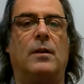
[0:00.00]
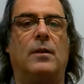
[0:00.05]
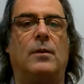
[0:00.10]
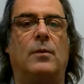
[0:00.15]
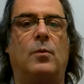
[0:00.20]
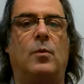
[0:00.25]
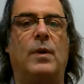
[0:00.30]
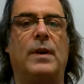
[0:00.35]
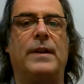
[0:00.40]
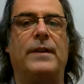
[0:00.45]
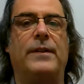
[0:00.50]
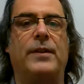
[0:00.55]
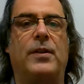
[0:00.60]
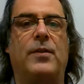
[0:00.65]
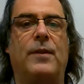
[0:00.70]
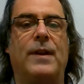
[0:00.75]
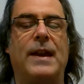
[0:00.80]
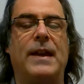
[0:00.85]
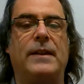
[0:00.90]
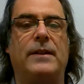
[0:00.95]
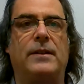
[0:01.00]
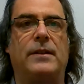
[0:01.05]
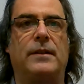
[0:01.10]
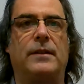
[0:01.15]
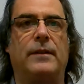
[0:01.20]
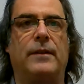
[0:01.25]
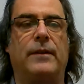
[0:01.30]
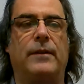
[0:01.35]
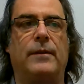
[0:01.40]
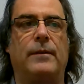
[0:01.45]
One of the great
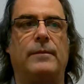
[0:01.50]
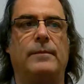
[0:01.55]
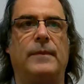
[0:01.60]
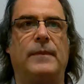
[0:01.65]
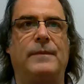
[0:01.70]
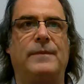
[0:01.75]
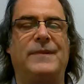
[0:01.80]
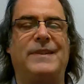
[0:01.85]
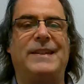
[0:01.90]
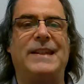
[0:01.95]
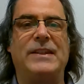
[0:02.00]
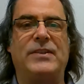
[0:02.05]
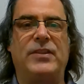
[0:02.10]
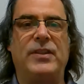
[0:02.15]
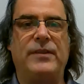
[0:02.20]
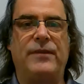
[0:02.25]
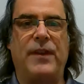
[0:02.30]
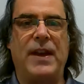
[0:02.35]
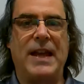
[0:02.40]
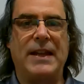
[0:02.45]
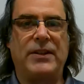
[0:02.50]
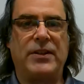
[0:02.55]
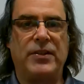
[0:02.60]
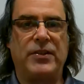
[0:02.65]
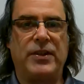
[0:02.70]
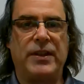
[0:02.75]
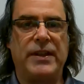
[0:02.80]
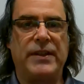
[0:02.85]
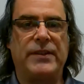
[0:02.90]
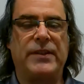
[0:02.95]

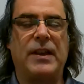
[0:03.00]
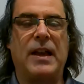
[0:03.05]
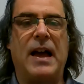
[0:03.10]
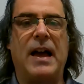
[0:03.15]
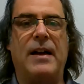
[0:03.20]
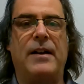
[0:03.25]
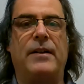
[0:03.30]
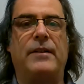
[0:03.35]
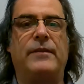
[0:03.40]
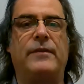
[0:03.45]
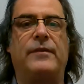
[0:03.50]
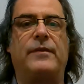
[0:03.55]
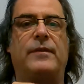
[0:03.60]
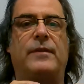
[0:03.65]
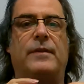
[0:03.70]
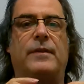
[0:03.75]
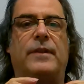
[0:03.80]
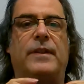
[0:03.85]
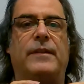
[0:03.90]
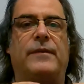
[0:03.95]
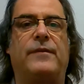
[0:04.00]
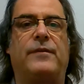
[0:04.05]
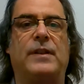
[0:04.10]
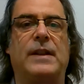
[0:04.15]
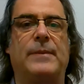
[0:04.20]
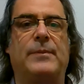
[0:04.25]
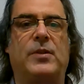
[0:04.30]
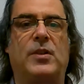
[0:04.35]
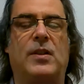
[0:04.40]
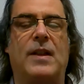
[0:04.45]
disadvantages of the
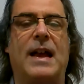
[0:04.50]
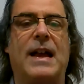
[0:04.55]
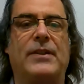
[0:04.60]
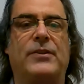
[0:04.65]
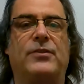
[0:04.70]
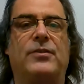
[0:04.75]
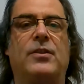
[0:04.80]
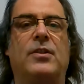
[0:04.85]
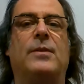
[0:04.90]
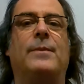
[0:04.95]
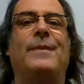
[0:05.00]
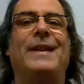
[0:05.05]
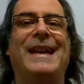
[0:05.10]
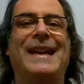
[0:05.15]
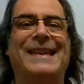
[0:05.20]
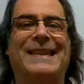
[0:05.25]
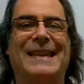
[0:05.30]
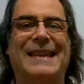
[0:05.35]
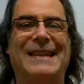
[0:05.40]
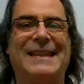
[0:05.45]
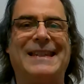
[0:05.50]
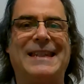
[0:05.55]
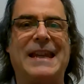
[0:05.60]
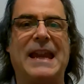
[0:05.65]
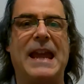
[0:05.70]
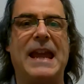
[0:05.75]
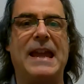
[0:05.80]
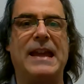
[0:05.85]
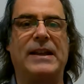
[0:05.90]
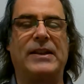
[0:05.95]
flipped classroom is it
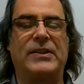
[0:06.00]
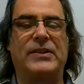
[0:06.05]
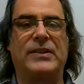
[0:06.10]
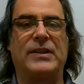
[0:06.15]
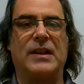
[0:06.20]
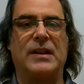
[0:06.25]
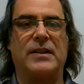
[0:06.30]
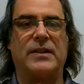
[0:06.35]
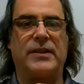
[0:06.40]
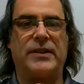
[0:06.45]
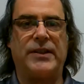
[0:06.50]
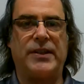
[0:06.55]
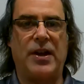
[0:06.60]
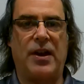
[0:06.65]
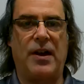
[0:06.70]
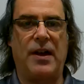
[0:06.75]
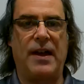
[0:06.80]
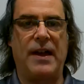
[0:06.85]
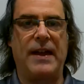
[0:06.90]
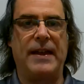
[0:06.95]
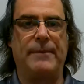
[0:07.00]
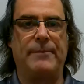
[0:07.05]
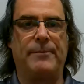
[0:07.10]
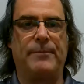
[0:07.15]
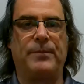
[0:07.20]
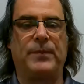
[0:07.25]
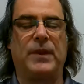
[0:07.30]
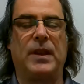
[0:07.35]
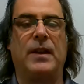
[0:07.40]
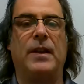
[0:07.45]
takes time.
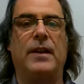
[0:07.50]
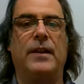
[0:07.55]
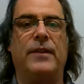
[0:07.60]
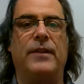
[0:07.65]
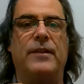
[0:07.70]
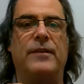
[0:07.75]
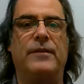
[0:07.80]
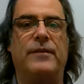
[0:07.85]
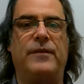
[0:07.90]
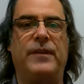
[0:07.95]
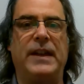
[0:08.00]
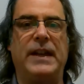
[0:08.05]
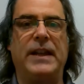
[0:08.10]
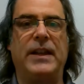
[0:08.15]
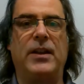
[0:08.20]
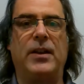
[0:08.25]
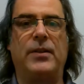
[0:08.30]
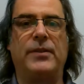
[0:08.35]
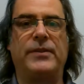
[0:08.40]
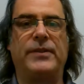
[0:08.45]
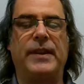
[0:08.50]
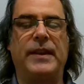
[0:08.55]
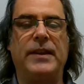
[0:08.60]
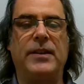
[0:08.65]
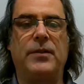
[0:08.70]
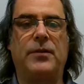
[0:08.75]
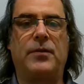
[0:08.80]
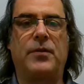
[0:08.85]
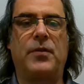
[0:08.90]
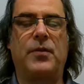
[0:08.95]
The videos that
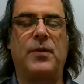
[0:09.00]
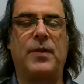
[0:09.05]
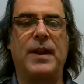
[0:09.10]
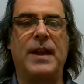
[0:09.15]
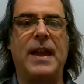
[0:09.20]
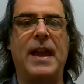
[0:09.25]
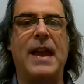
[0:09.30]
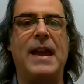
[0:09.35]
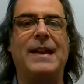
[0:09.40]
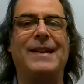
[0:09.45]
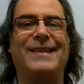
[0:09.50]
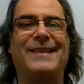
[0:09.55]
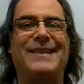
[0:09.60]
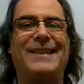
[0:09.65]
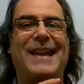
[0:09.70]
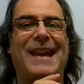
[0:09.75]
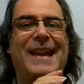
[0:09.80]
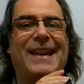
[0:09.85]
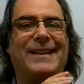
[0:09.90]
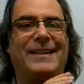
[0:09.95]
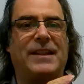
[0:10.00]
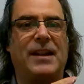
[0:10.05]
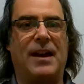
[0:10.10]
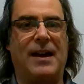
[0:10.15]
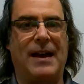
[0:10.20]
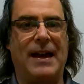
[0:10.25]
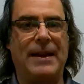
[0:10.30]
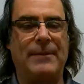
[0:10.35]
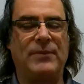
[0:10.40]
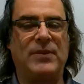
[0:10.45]
you create take
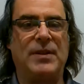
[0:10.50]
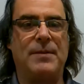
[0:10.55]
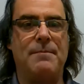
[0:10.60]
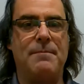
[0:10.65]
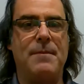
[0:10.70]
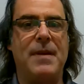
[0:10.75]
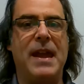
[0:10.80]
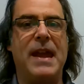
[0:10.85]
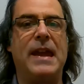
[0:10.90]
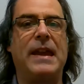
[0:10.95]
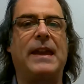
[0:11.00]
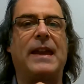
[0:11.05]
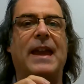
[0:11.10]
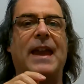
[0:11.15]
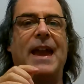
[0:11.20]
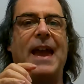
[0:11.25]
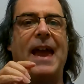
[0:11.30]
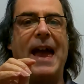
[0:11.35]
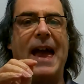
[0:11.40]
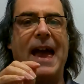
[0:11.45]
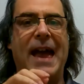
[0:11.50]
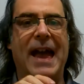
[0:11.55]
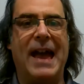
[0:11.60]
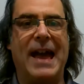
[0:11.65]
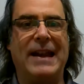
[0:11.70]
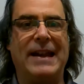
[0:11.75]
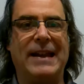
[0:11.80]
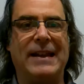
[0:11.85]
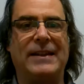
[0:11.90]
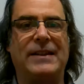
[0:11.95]
time to make,
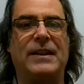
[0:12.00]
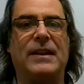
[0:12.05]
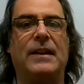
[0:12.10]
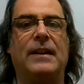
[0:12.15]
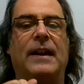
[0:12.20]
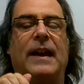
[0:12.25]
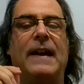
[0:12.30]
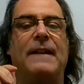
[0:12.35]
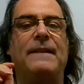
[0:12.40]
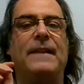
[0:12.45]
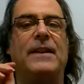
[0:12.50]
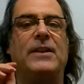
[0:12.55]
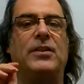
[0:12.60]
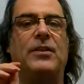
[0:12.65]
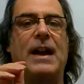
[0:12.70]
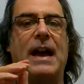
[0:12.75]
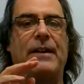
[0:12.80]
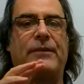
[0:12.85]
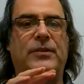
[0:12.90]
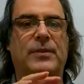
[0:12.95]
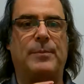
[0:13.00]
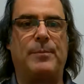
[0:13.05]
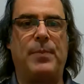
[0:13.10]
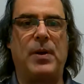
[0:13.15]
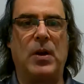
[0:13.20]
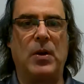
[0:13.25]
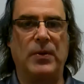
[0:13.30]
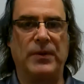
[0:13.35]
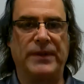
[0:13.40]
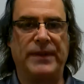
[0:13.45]
edit, and then you have to
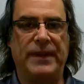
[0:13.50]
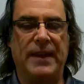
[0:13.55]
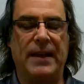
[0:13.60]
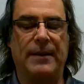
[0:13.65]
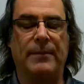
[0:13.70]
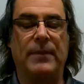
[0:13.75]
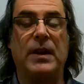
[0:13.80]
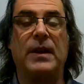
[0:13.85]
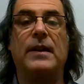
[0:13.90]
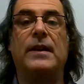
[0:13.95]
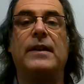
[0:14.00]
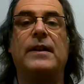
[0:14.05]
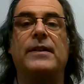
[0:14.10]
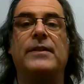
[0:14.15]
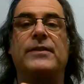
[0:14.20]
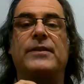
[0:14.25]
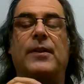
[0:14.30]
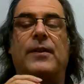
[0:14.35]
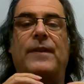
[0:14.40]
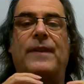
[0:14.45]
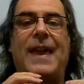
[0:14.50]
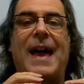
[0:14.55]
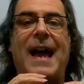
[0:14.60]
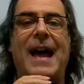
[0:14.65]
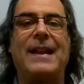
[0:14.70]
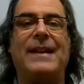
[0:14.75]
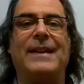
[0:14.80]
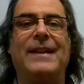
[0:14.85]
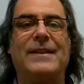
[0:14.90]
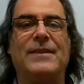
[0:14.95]
post them. So
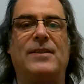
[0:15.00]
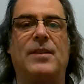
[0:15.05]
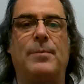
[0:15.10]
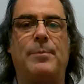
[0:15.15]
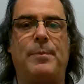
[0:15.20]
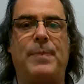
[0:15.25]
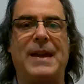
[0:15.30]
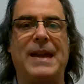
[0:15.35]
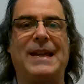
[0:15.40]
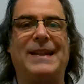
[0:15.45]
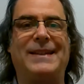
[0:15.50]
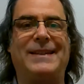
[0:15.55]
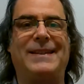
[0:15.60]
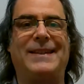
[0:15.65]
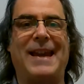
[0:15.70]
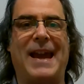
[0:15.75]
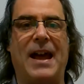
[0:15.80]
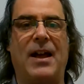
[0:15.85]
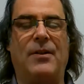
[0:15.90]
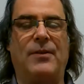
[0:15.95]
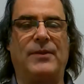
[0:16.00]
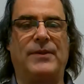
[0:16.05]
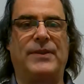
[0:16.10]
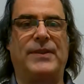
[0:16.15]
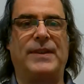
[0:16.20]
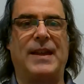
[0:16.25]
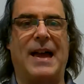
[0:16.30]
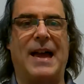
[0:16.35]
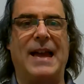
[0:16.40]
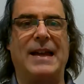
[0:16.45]
that is the big
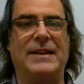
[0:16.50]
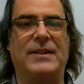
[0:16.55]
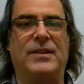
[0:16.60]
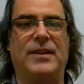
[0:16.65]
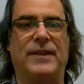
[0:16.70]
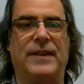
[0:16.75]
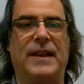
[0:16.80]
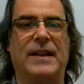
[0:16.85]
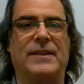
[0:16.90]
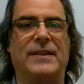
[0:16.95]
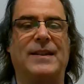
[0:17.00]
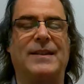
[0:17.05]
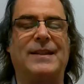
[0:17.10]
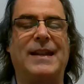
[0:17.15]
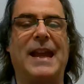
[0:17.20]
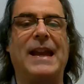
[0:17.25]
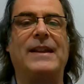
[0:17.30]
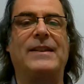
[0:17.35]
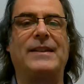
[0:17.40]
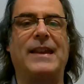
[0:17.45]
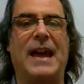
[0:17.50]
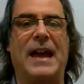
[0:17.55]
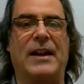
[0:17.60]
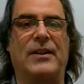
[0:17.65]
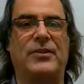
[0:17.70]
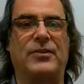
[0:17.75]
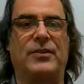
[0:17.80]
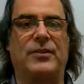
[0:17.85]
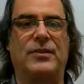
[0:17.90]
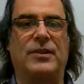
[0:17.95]
downside to this. It takes
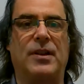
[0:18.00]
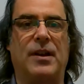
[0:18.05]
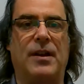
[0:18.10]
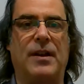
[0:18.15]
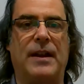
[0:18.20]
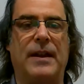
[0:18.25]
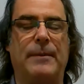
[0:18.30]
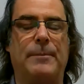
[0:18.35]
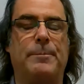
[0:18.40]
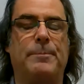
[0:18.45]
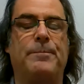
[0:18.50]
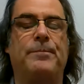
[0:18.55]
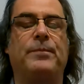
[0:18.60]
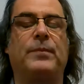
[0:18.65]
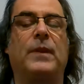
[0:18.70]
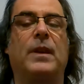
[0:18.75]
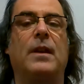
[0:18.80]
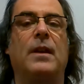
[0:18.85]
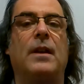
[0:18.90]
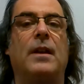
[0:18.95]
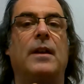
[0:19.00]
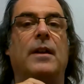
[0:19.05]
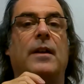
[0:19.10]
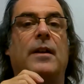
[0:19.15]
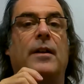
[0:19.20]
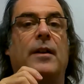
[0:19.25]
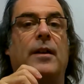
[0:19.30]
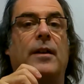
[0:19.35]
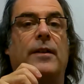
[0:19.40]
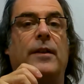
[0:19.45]
extra time.
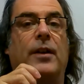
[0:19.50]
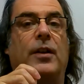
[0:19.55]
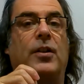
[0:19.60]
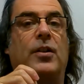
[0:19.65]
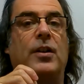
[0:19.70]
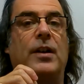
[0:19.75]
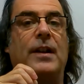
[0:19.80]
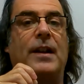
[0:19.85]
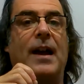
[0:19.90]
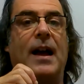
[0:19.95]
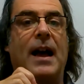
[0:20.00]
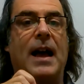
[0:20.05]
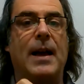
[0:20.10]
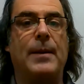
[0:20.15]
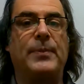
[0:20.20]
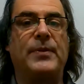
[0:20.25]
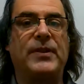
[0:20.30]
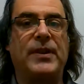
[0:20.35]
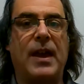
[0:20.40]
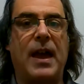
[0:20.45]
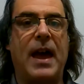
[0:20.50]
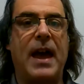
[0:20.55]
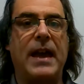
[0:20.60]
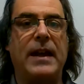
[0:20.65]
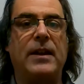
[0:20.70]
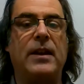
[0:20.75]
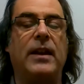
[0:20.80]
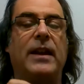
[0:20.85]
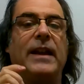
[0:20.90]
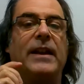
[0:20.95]
The good
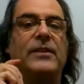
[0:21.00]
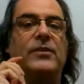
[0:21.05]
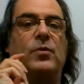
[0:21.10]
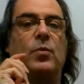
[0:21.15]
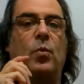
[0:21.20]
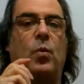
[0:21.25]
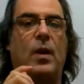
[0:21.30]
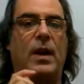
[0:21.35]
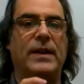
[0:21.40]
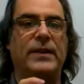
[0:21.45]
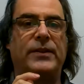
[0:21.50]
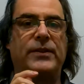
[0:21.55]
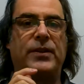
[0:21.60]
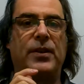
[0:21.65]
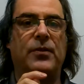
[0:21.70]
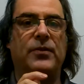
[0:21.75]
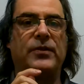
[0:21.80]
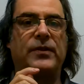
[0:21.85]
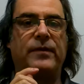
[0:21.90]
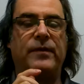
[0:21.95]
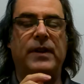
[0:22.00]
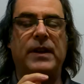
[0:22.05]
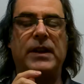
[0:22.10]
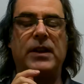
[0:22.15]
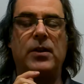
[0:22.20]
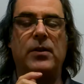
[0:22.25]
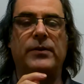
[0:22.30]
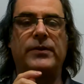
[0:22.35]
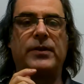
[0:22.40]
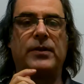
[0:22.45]
upside is once those
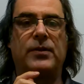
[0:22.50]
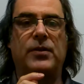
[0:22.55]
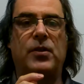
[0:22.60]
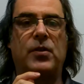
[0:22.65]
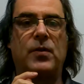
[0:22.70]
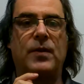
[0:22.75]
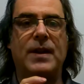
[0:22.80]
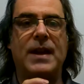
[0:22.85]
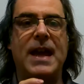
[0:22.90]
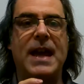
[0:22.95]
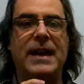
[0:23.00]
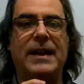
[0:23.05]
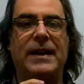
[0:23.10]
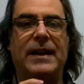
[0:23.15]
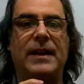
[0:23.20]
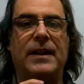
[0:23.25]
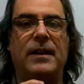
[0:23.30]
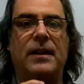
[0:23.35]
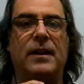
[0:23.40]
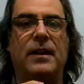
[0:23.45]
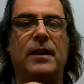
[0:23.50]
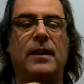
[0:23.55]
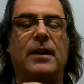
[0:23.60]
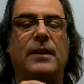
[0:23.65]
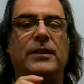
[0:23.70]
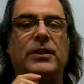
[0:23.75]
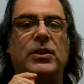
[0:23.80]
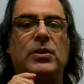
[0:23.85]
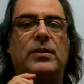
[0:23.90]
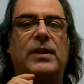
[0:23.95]
videos are created,
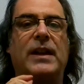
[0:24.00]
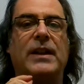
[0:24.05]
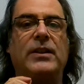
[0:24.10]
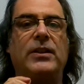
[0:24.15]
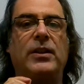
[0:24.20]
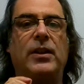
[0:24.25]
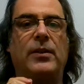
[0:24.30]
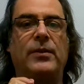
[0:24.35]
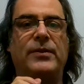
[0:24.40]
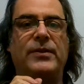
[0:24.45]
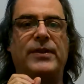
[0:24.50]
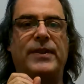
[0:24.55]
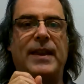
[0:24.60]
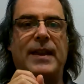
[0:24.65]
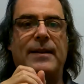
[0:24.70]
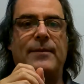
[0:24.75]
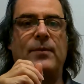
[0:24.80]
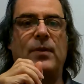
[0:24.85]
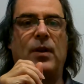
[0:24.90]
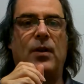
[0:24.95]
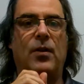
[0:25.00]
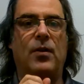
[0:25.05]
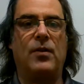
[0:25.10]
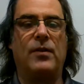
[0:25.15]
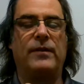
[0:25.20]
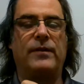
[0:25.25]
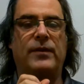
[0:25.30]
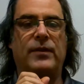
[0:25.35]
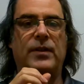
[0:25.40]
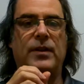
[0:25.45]
you can use them
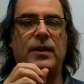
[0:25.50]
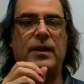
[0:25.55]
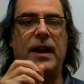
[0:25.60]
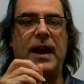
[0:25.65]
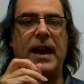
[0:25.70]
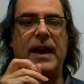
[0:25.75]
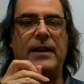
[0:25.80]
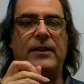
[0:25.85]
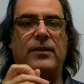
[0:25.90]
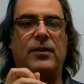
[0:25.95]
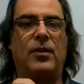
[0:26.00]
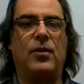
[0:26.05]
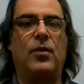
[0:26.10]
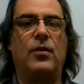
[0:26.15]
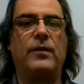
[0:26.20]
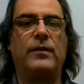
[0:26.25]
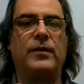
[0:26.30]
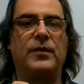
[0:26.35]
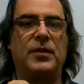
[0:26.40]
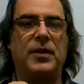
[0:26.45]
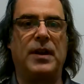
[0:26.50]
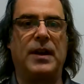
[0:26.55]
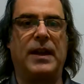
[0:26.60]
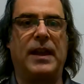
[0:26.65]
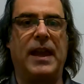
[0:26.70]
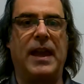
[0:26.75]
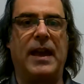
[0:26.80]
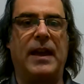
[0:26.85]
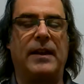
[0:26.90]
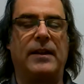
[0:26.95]
over and over
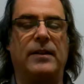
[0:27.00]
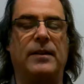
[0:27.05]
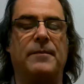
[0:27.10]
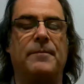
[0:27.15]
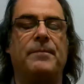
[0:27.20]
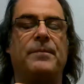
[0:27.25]
again